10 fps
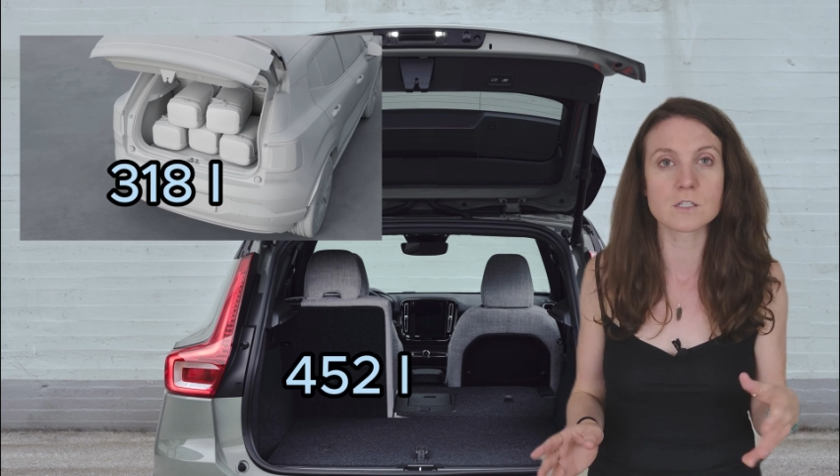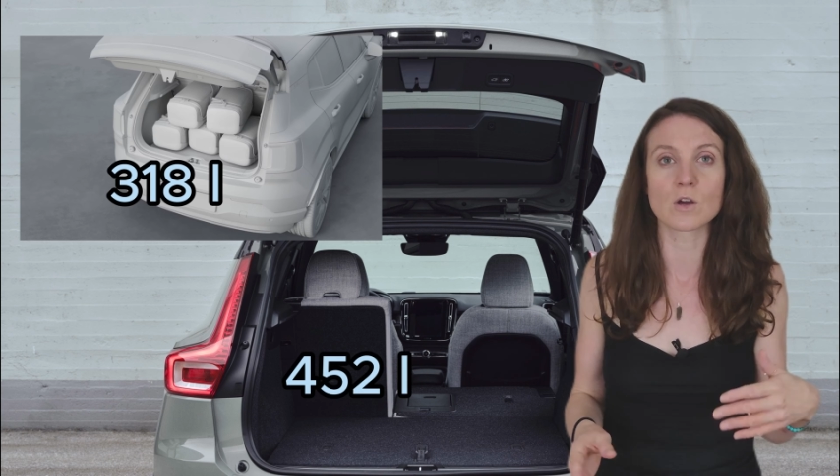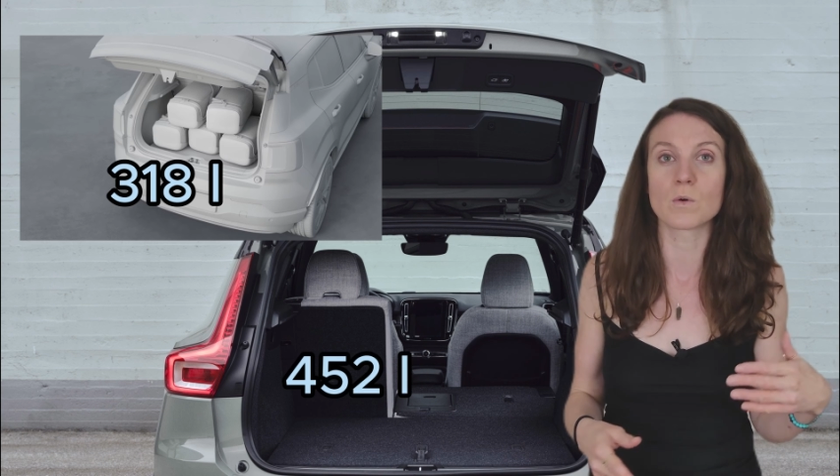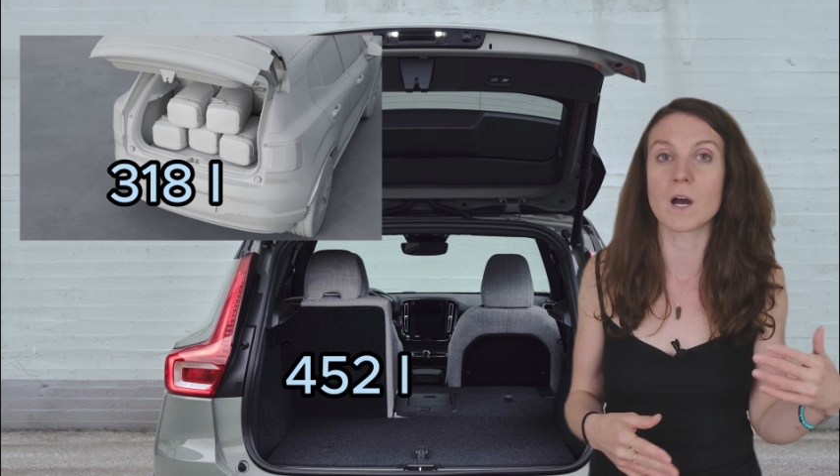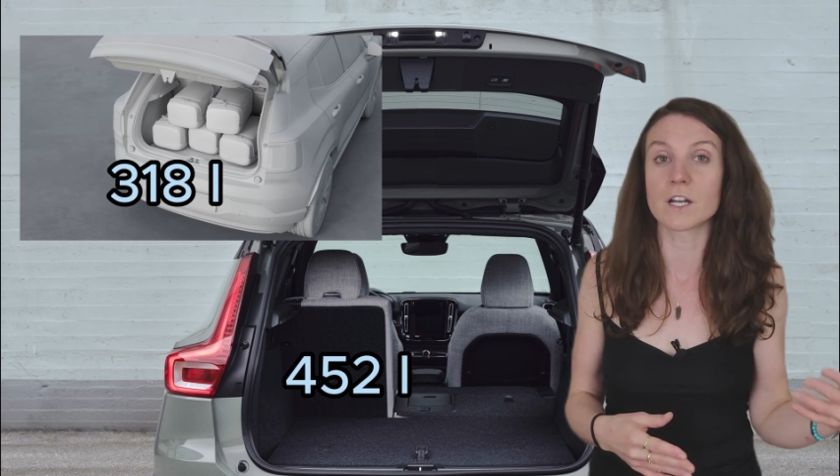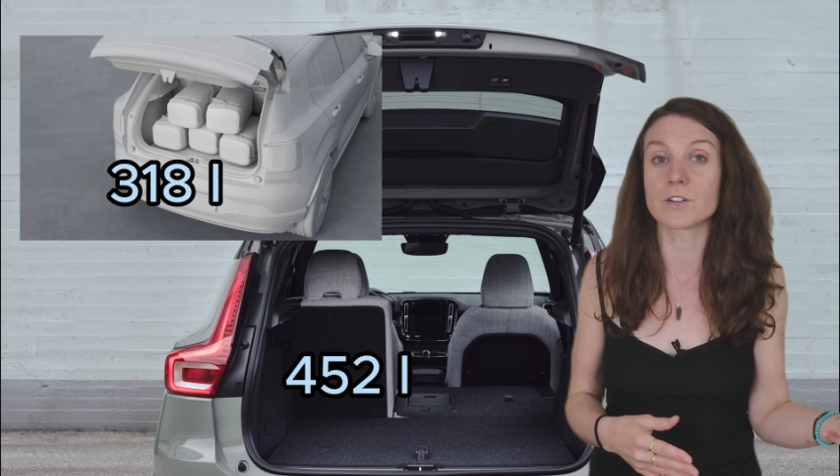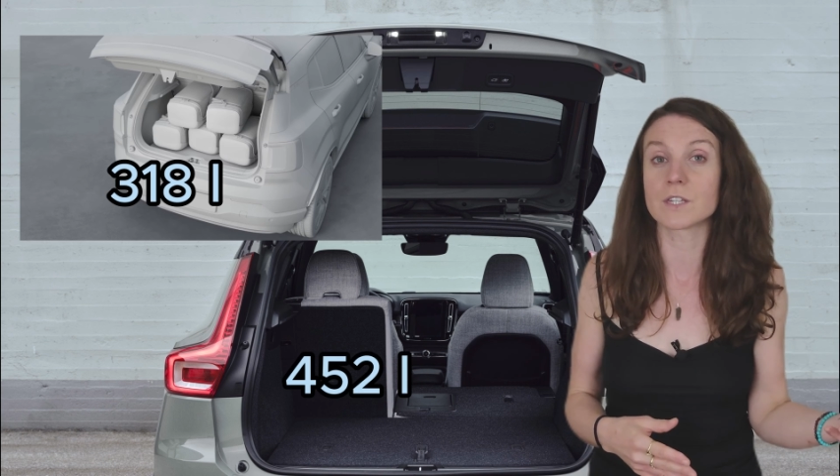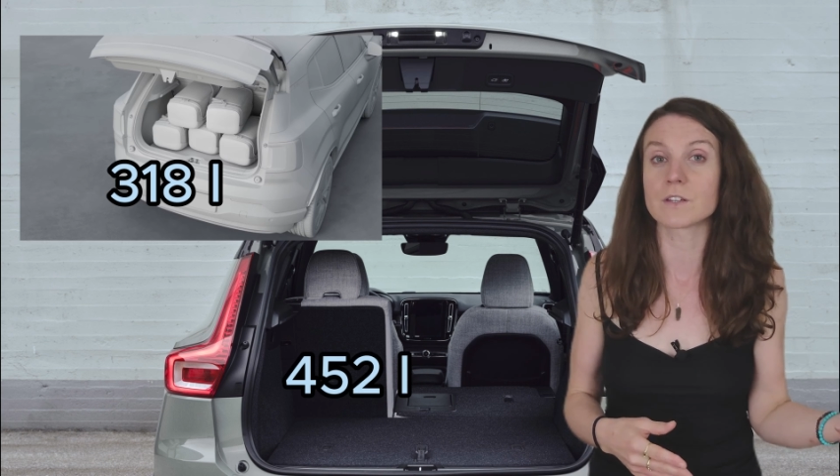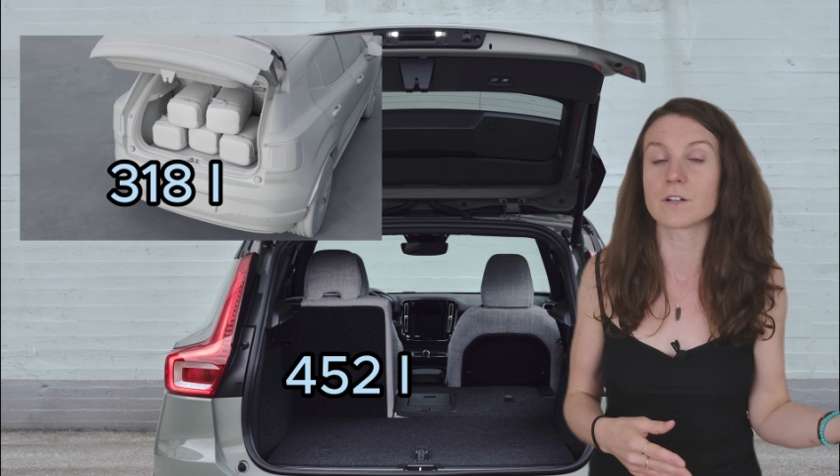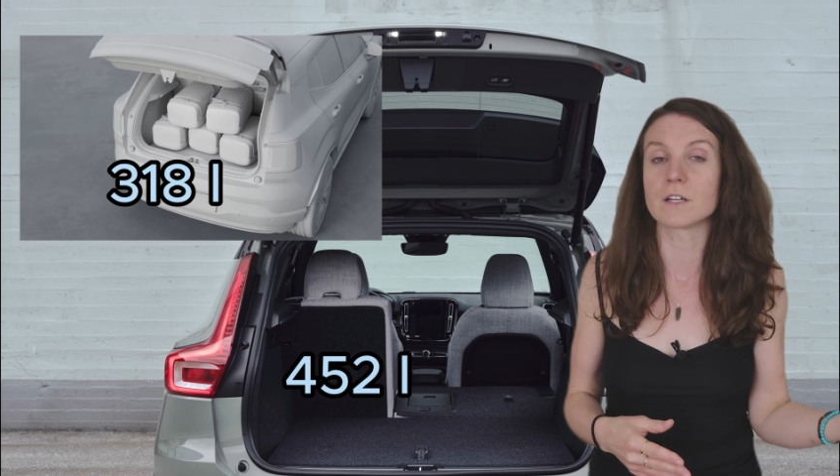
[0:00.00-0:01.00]
so
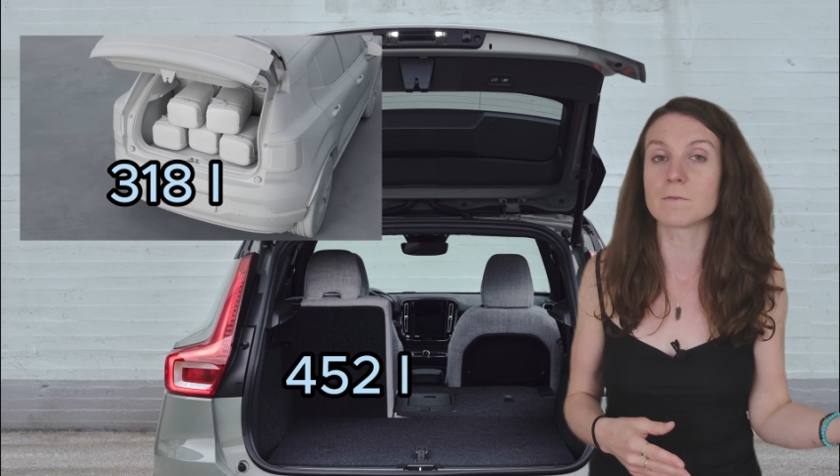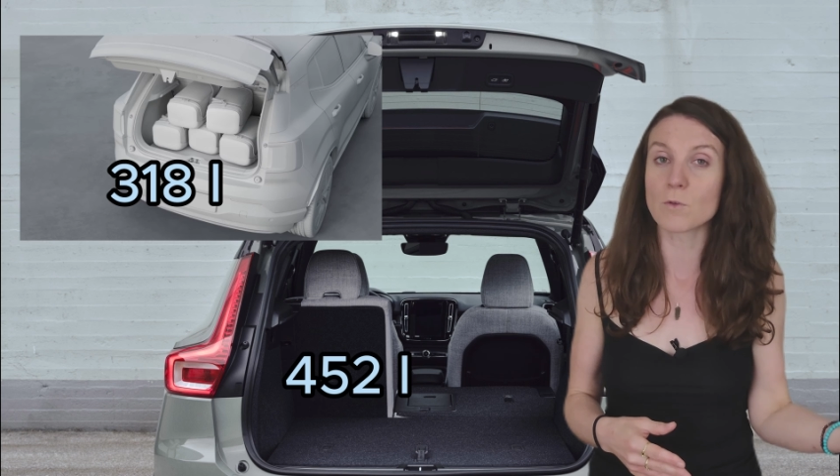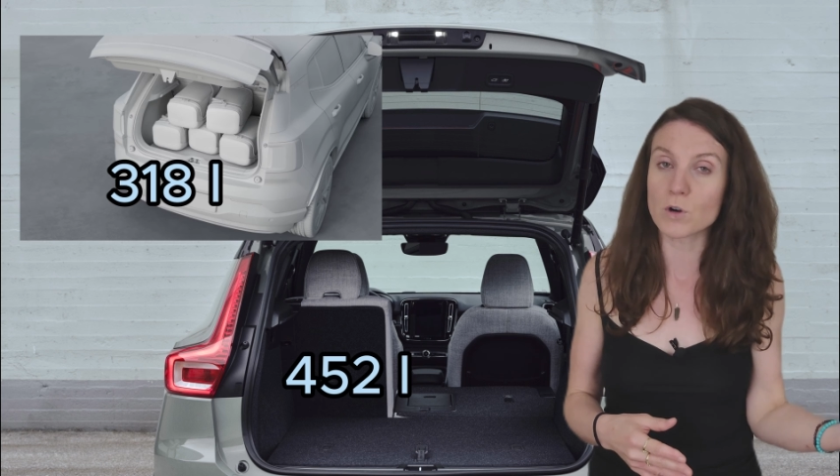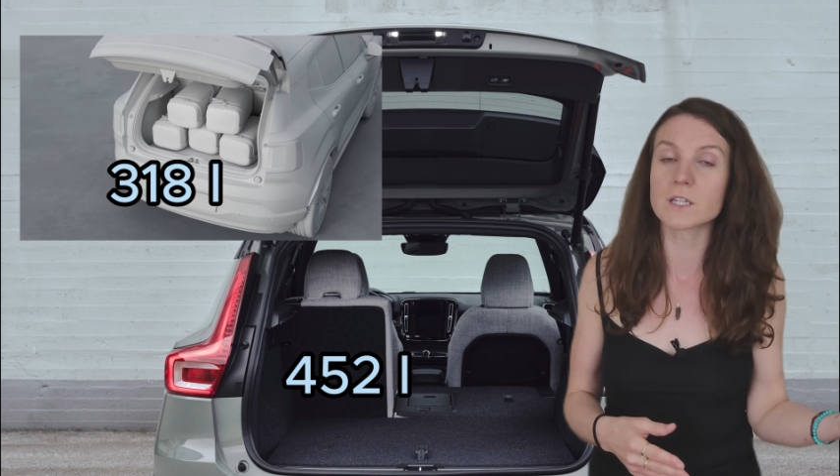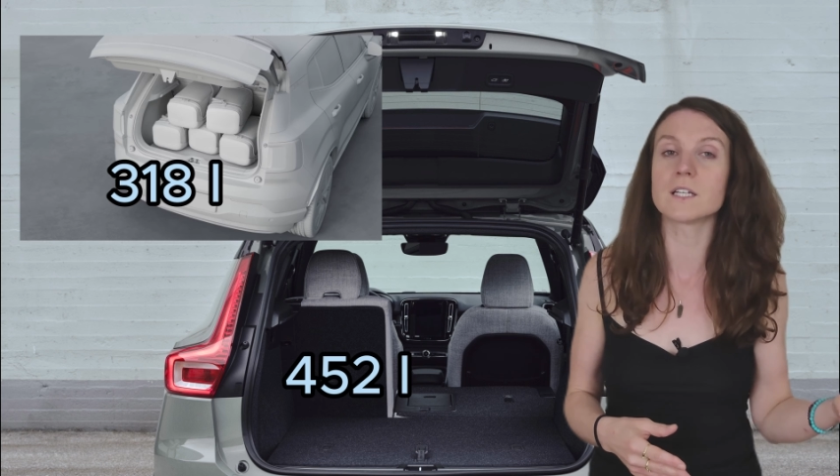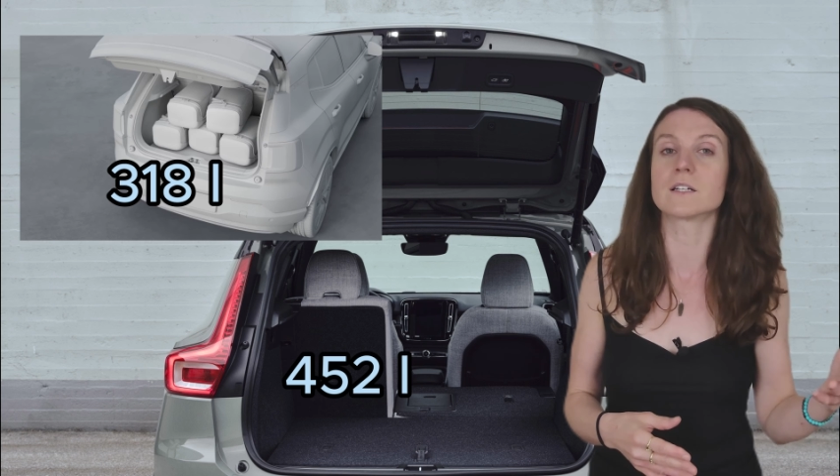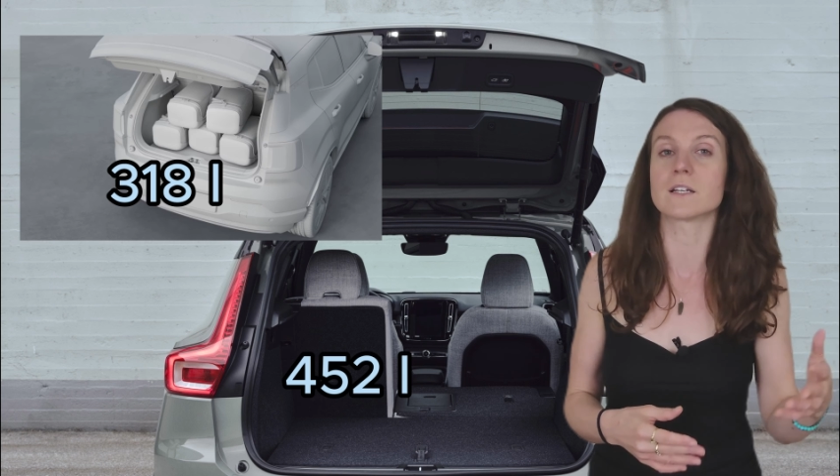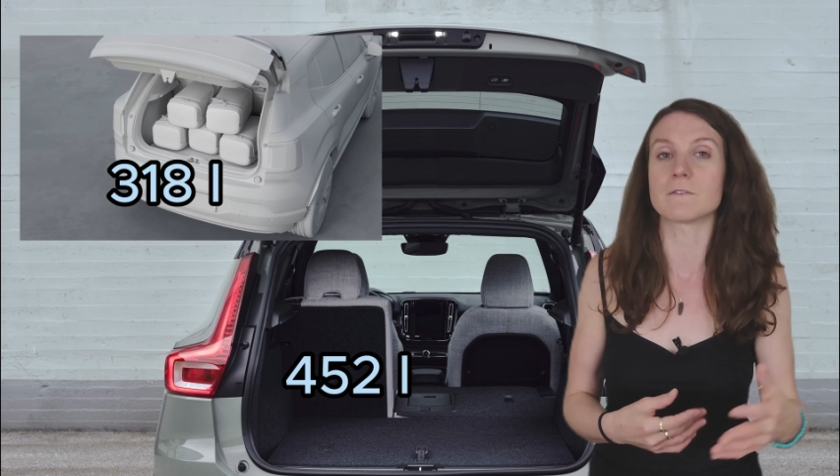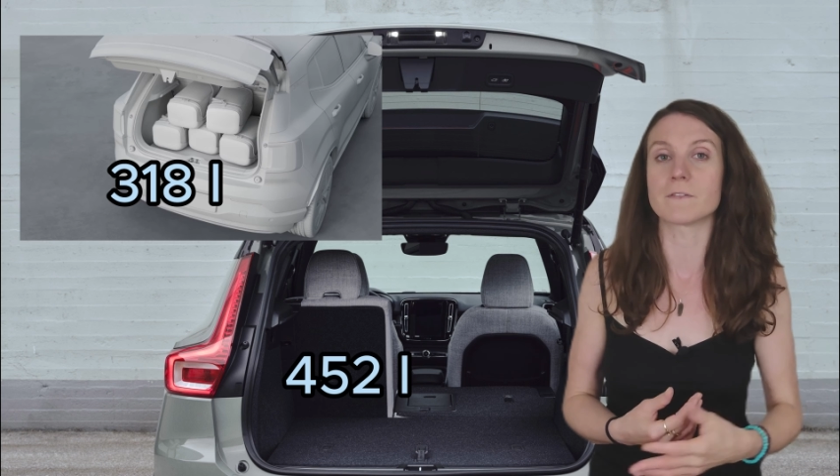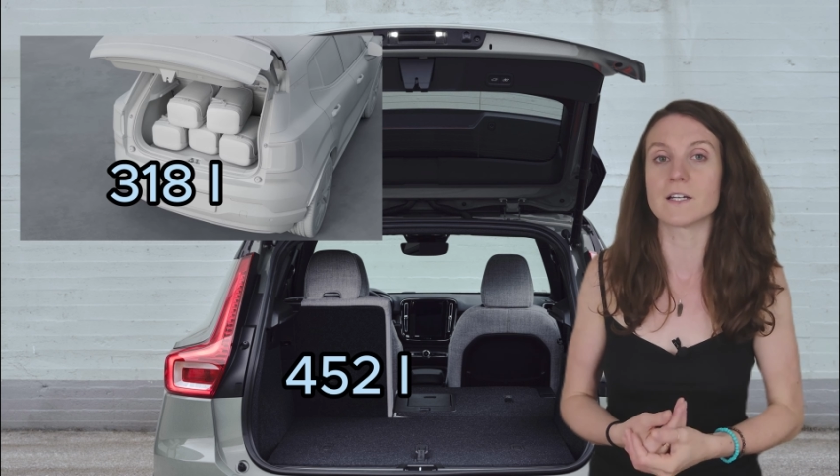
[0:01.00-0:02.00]
134 liter
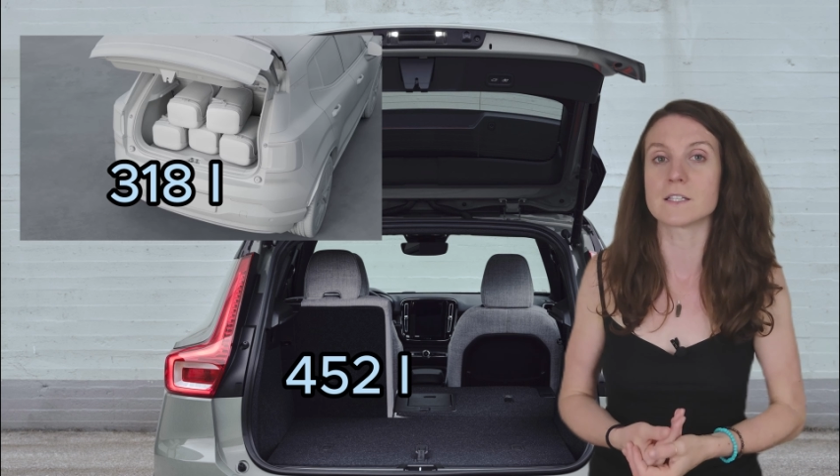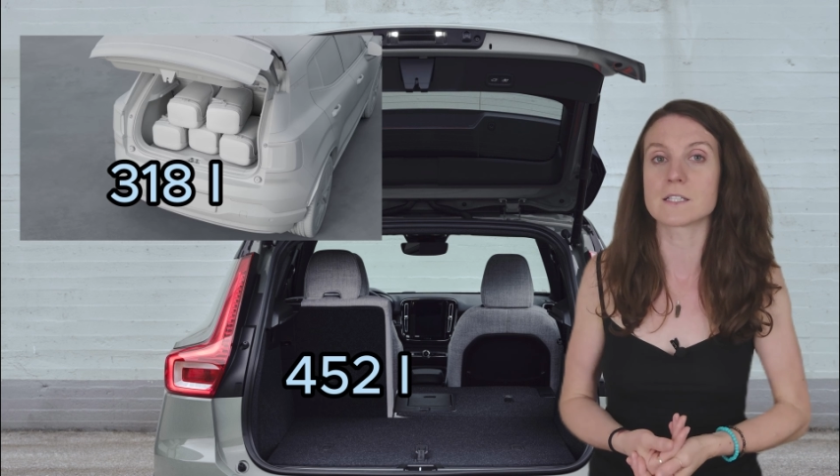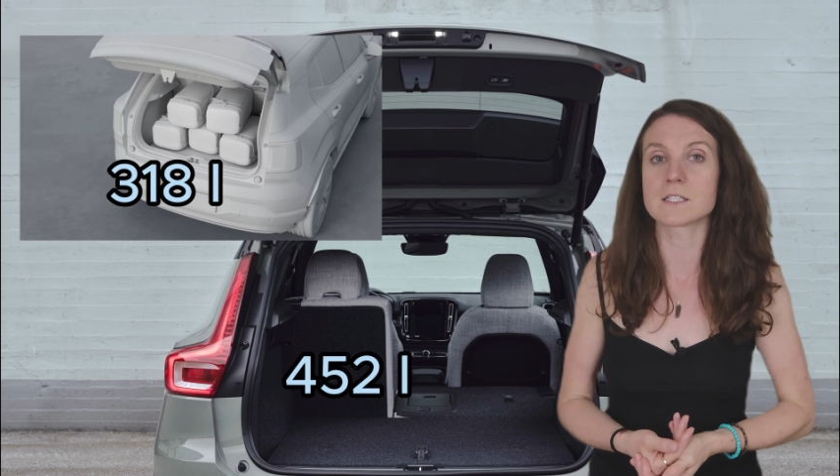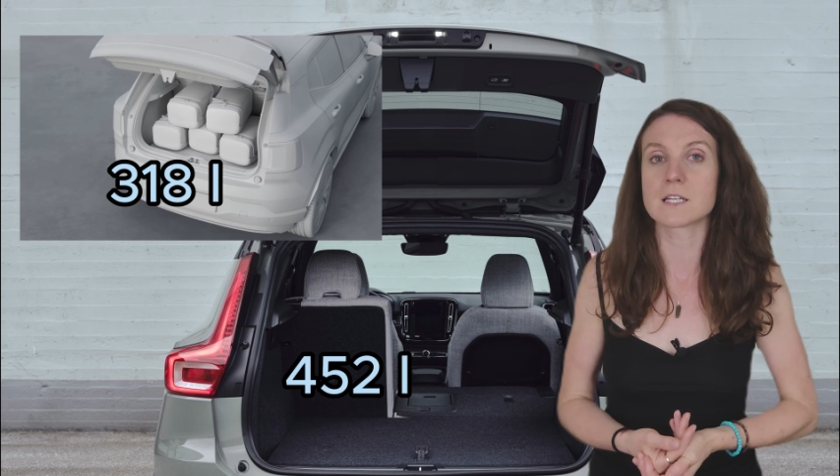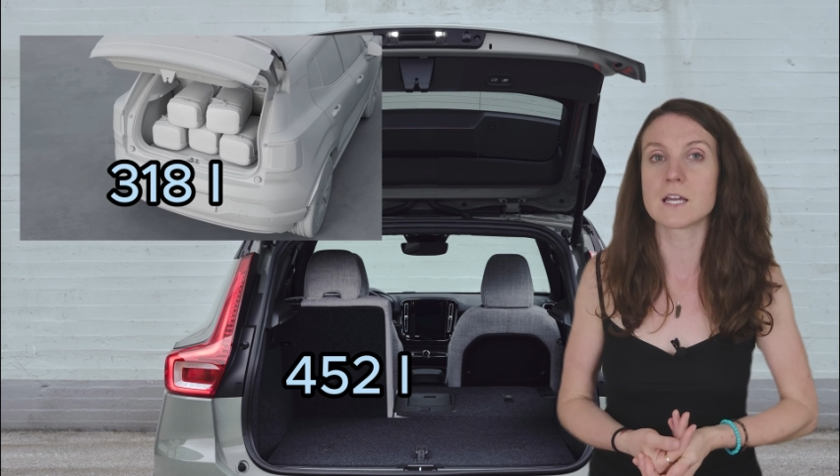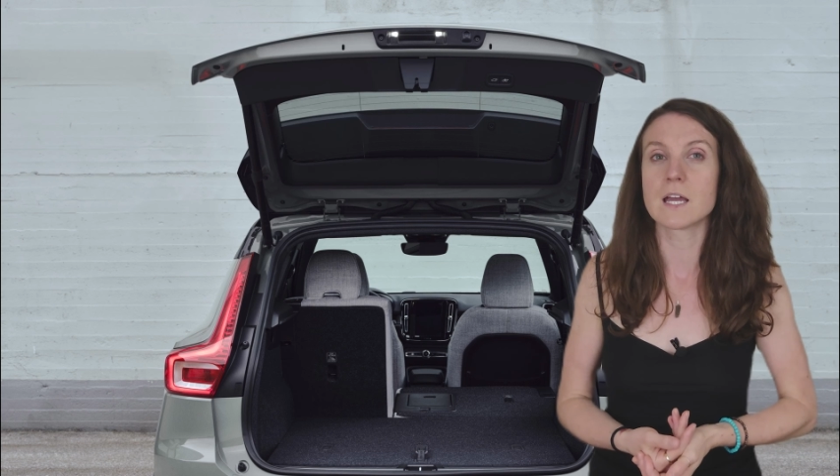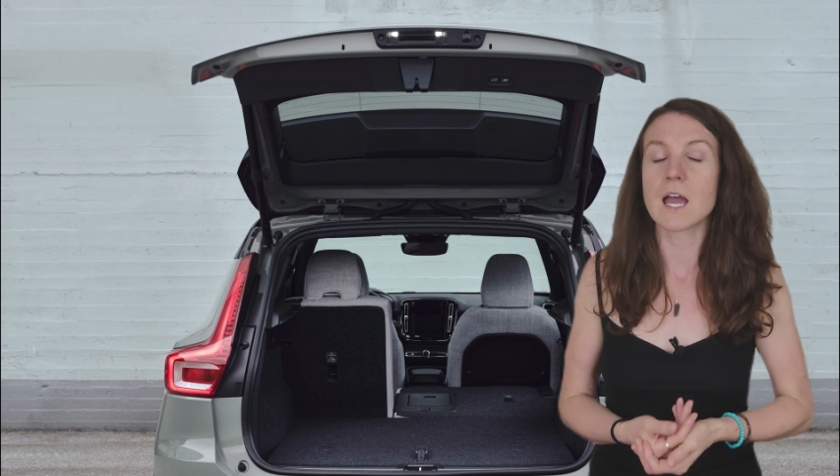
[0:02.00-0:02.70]
difference.